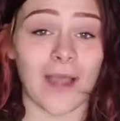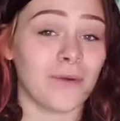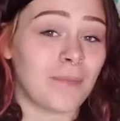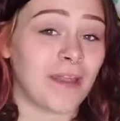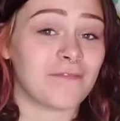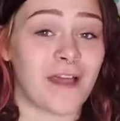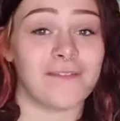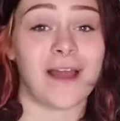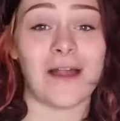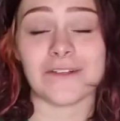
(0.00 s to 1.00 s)
I would pay
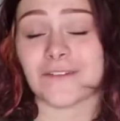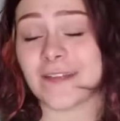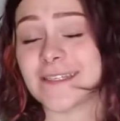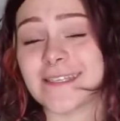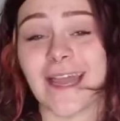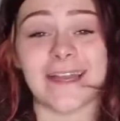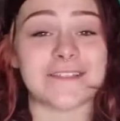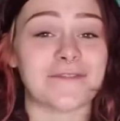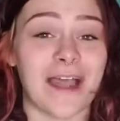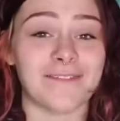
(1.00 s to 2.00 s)
$5 for this, and
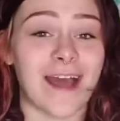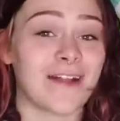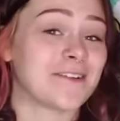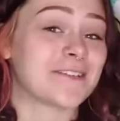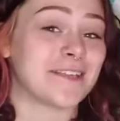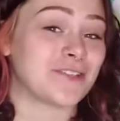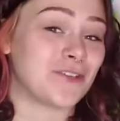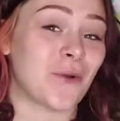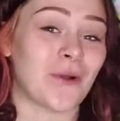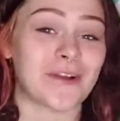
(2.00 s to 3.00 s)
it's $5,
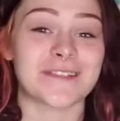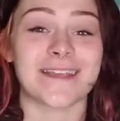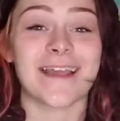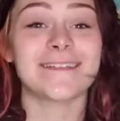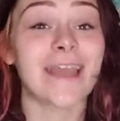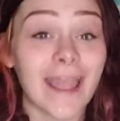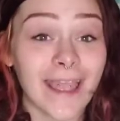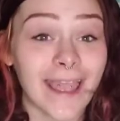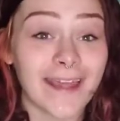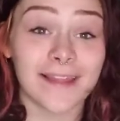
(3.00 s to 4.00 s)
it's yours,
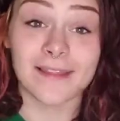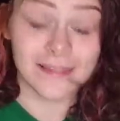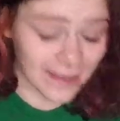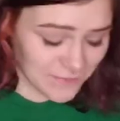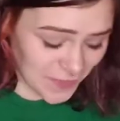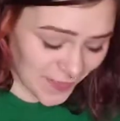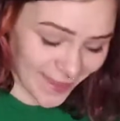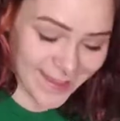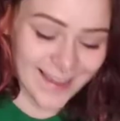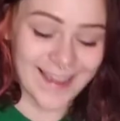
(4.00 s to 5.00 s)
take it, leave with
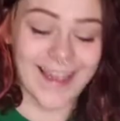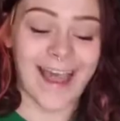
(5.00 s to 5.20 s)
it.